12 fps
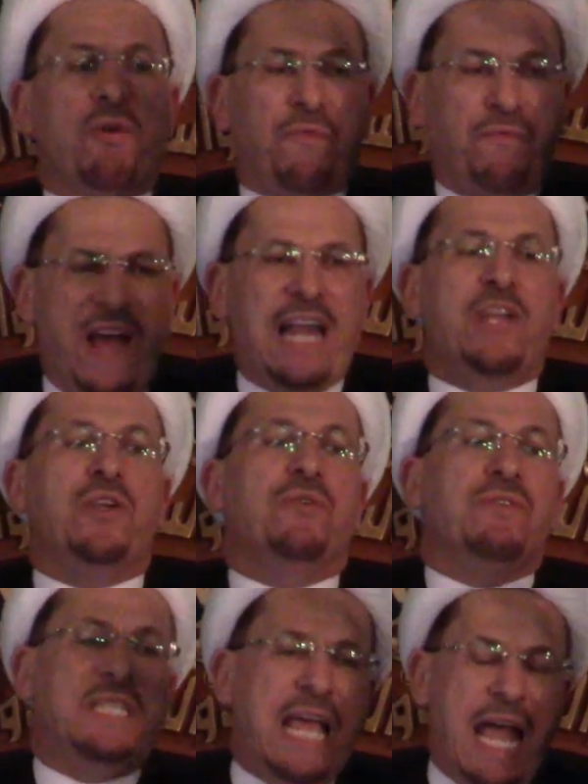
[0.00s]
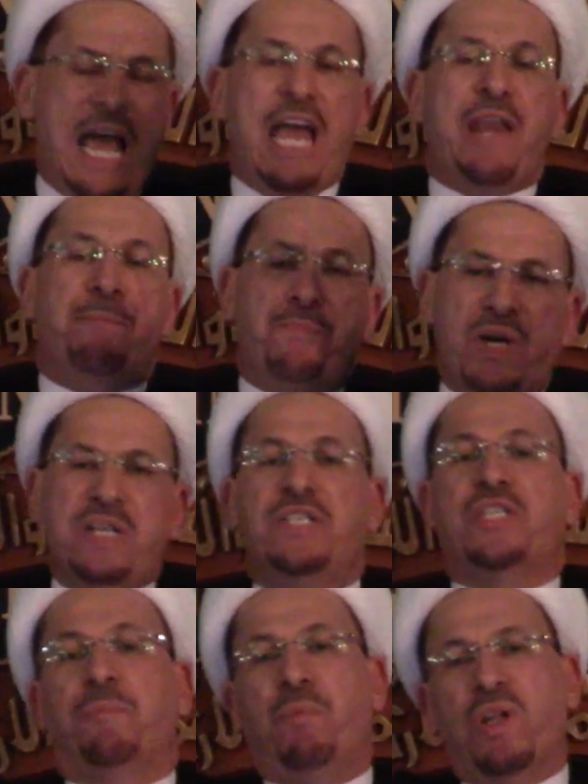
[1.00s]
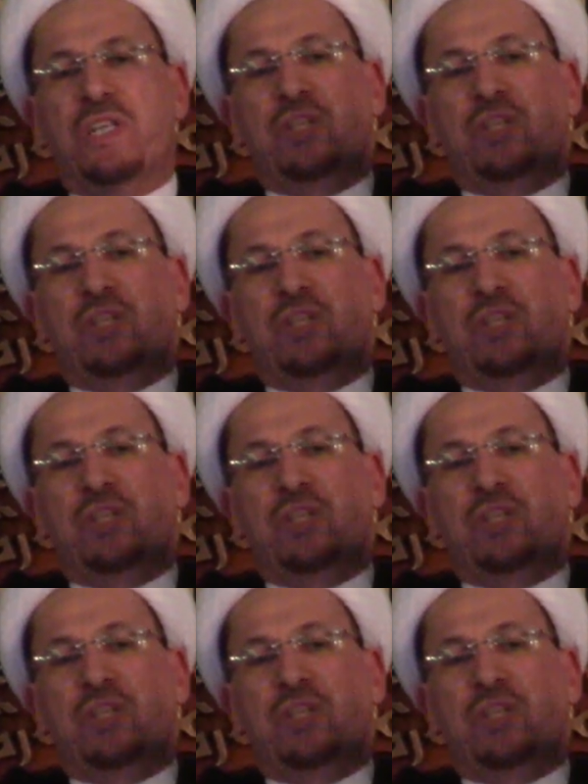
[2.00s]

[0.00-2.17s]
values and principles,